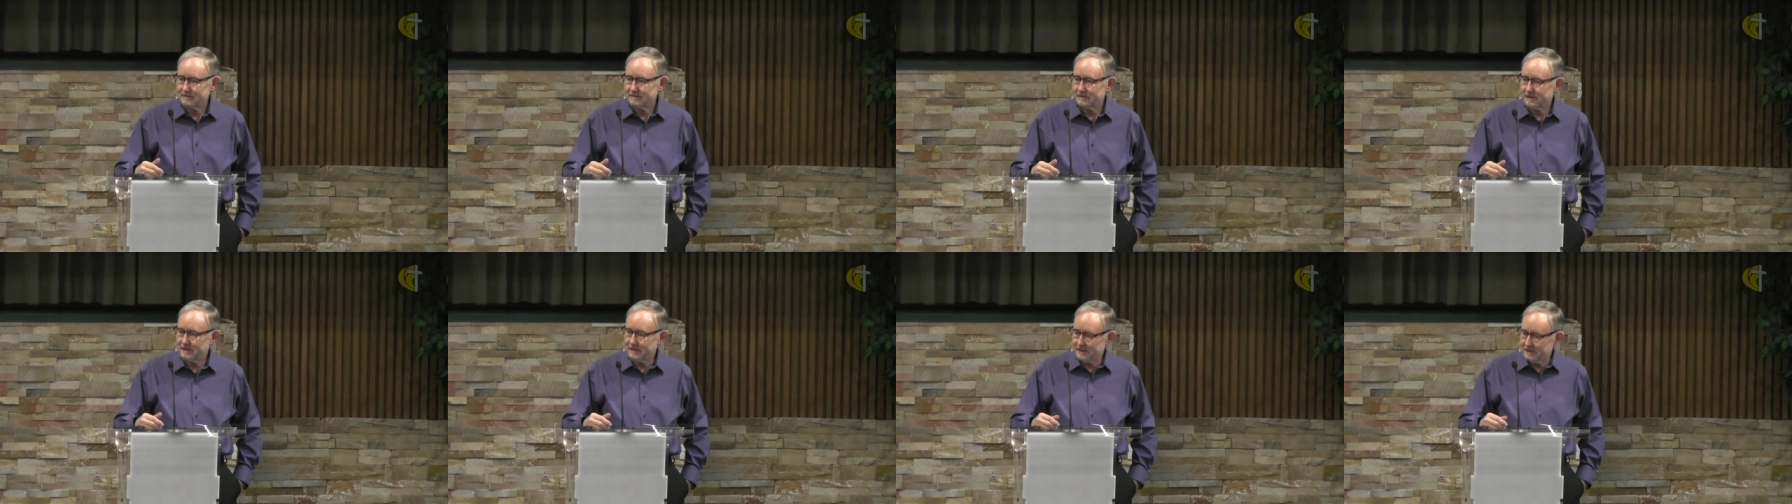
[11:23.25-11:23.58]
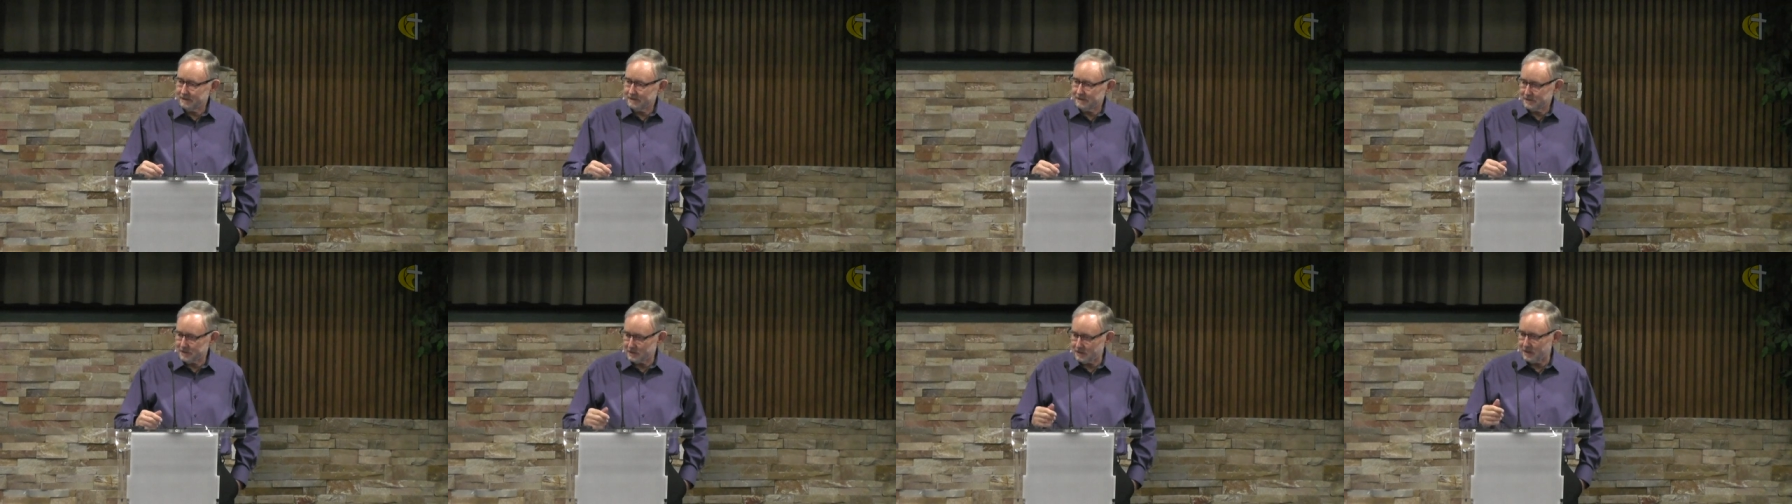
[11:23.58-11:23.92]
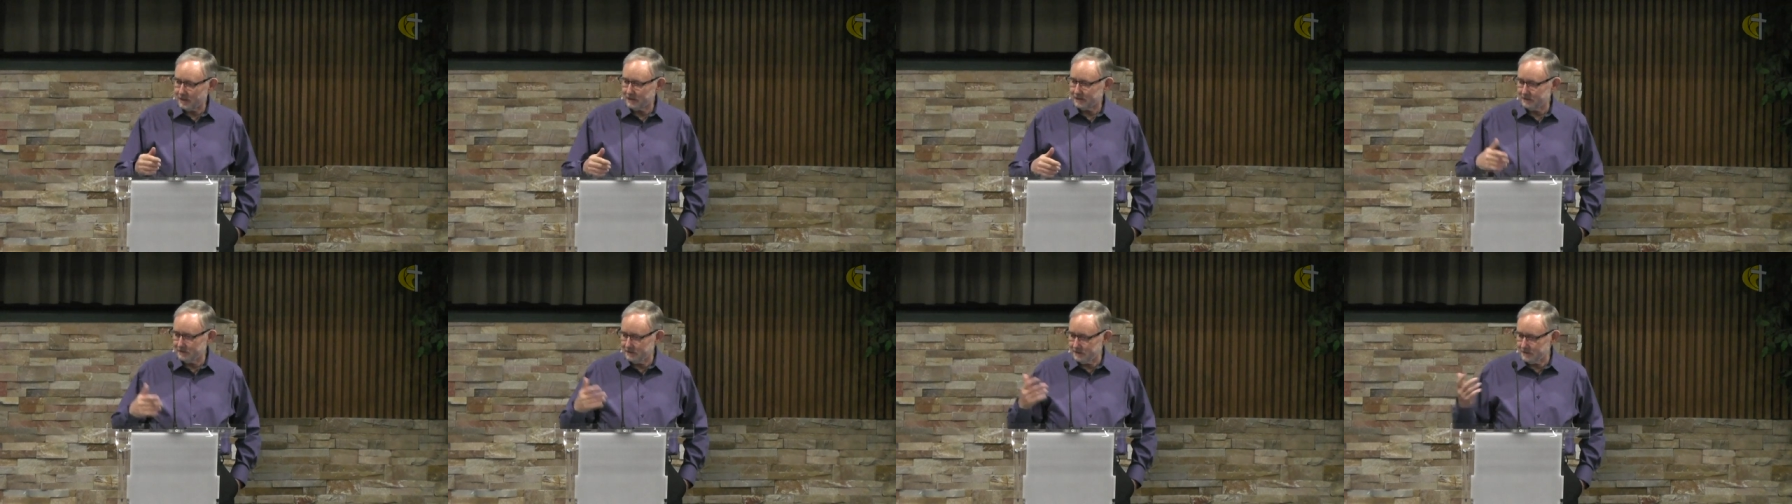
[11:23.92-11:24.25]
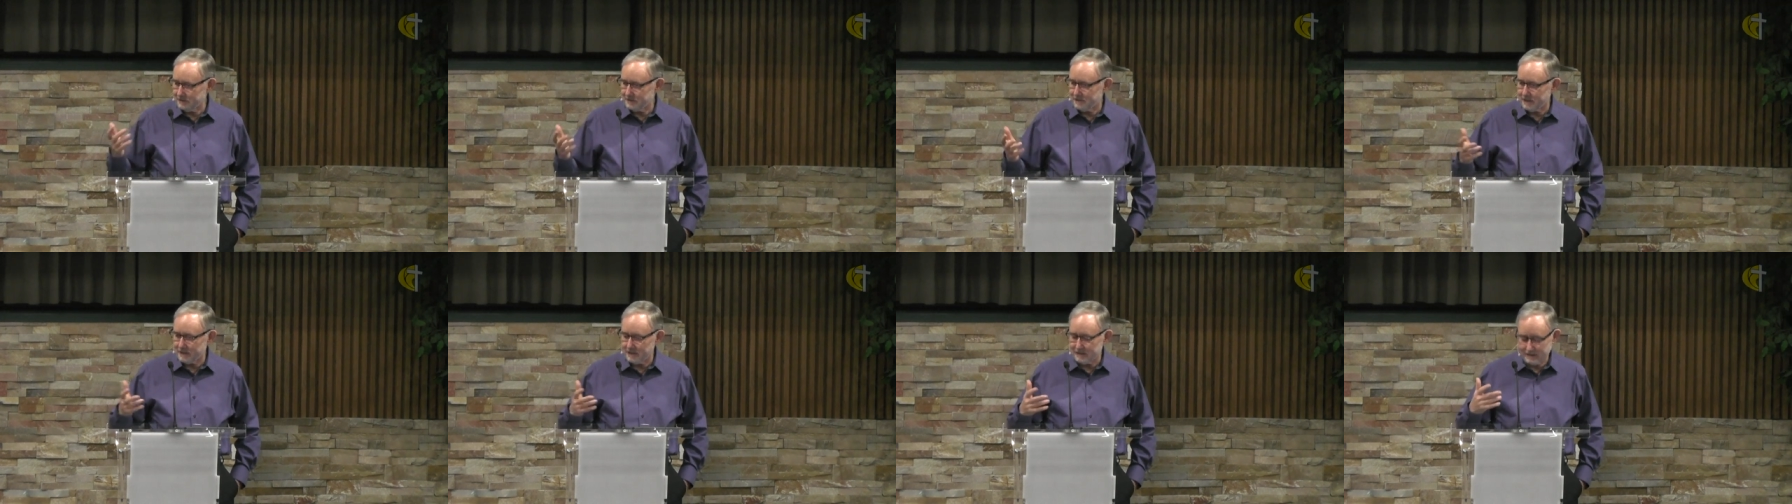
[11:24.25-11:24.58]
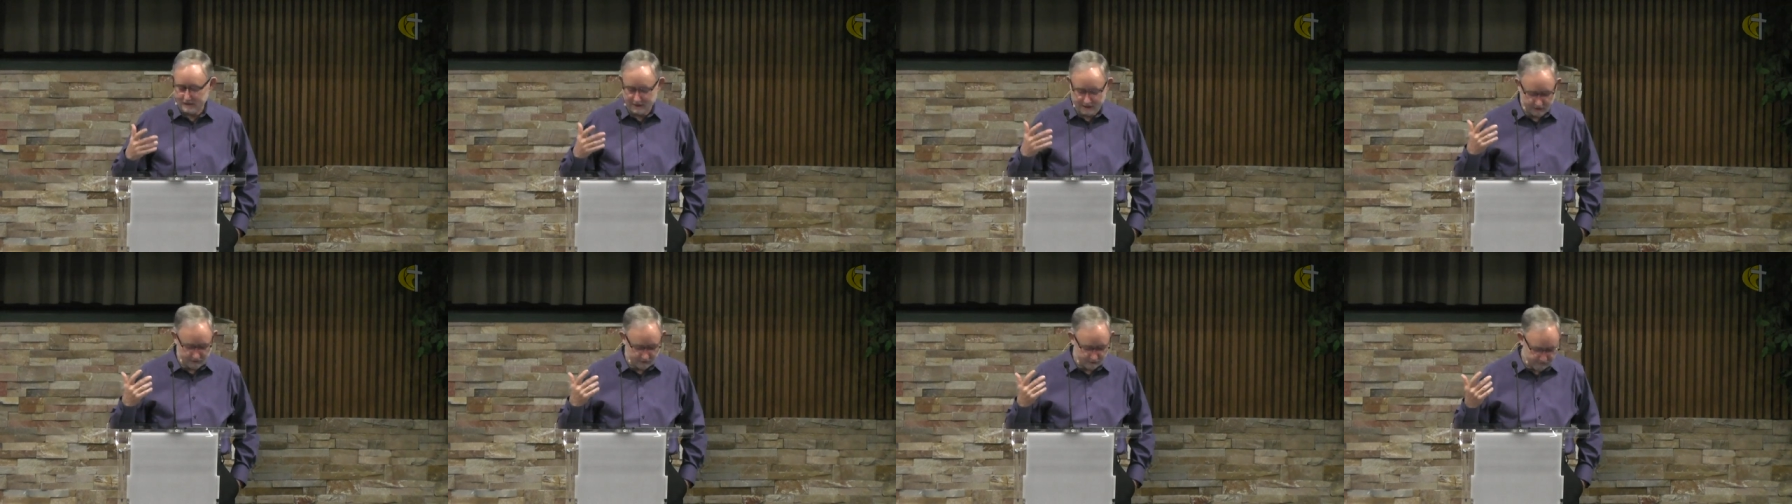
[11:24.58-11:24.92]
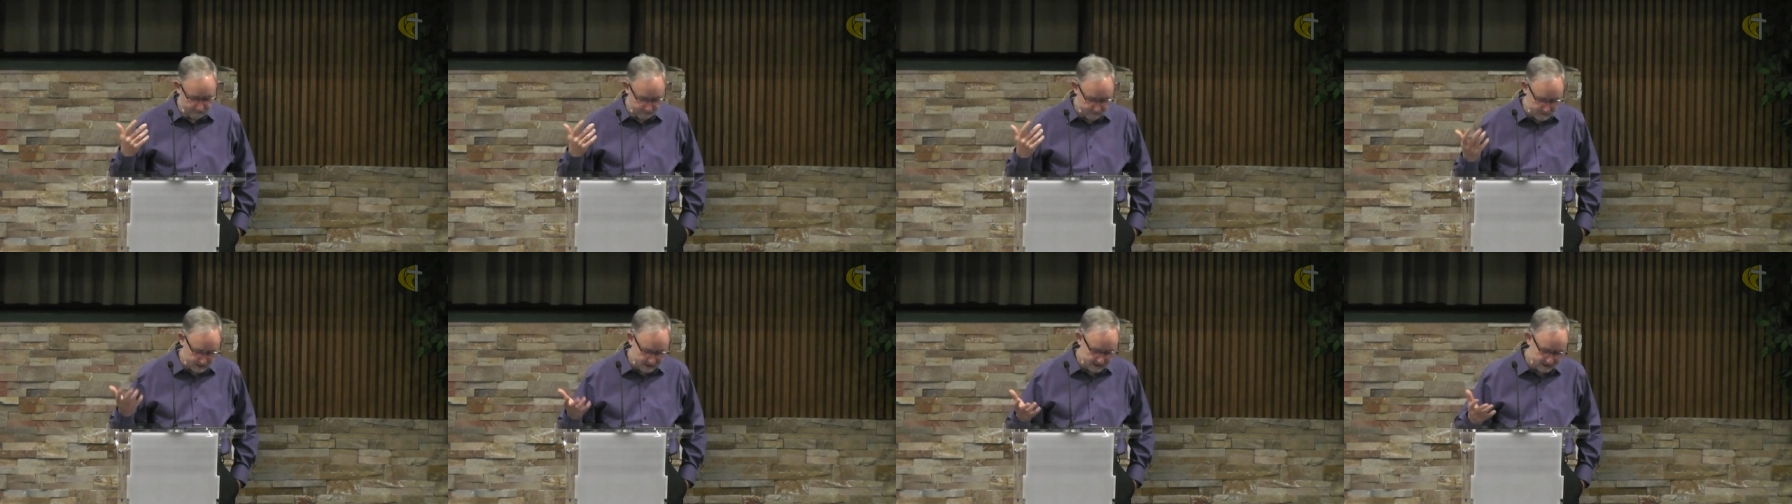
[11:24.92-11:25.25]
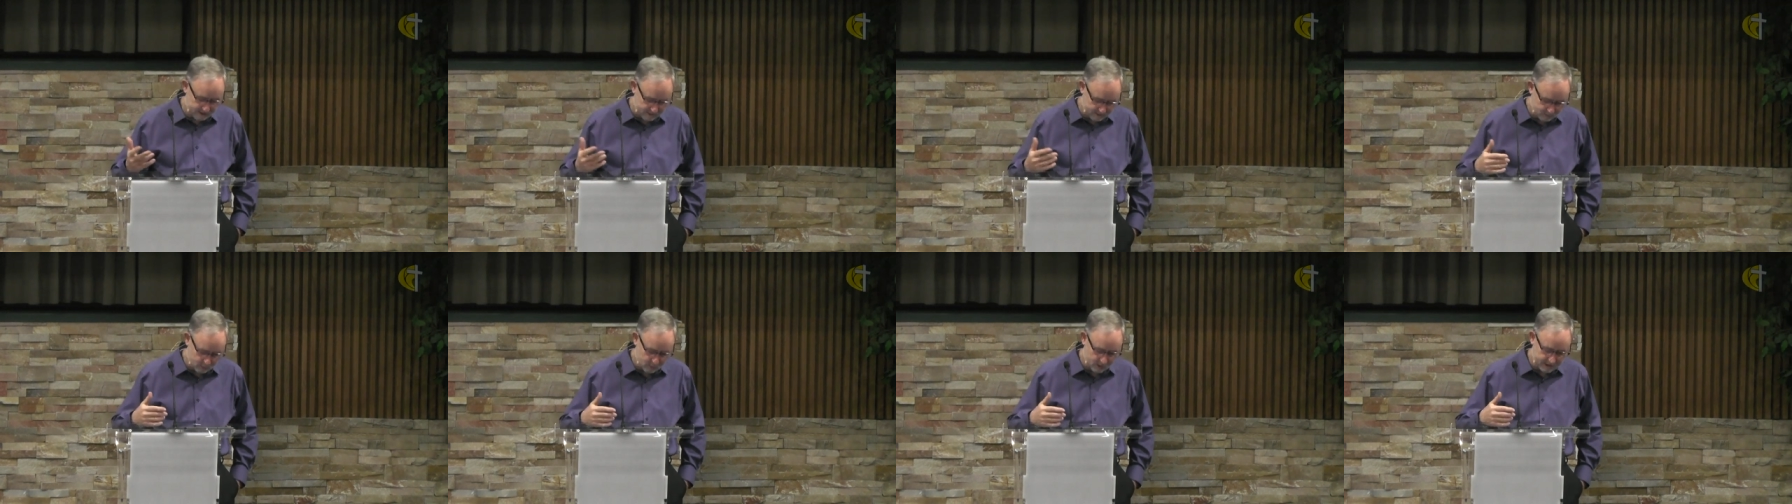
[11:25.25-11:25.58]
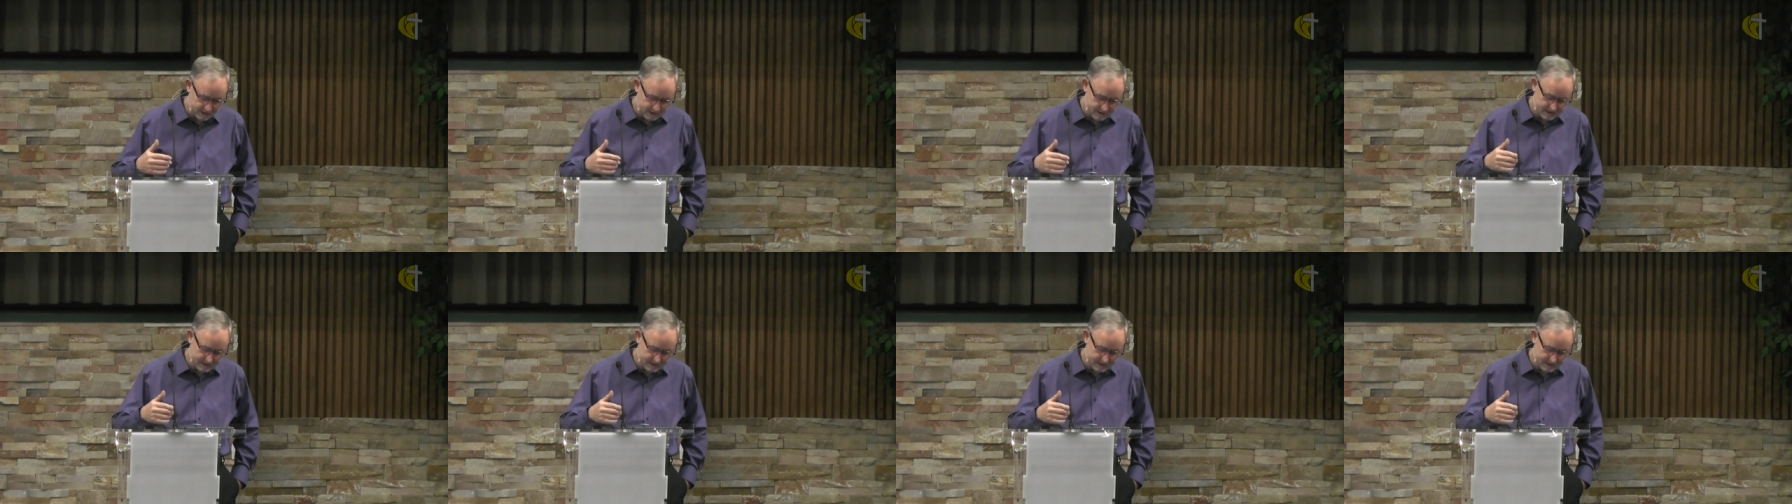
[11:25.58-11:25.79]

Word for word: Is God going to take care of me? And what is